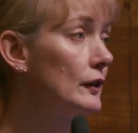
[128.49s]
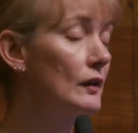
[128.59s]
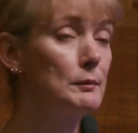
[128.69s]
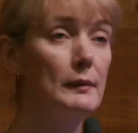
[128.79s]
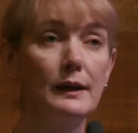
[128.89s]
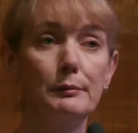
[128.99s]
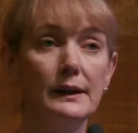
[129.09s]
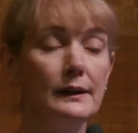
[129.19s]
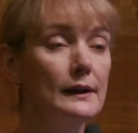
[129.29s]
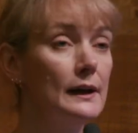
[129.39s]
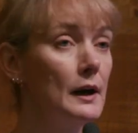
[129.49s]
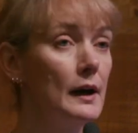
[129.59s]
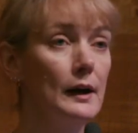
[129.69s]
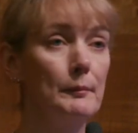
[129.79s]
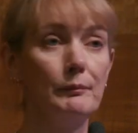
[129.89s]
So they may be
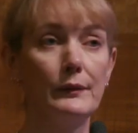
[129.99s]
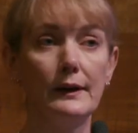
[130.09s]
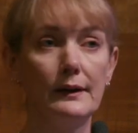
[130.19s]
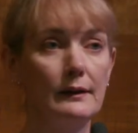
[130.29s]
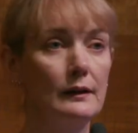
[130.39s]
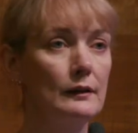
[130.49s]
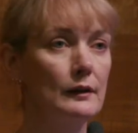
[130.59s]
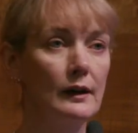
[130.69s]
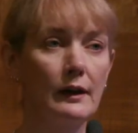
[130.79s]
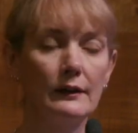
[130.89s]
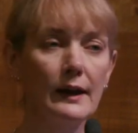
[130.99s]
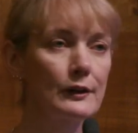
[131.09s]
an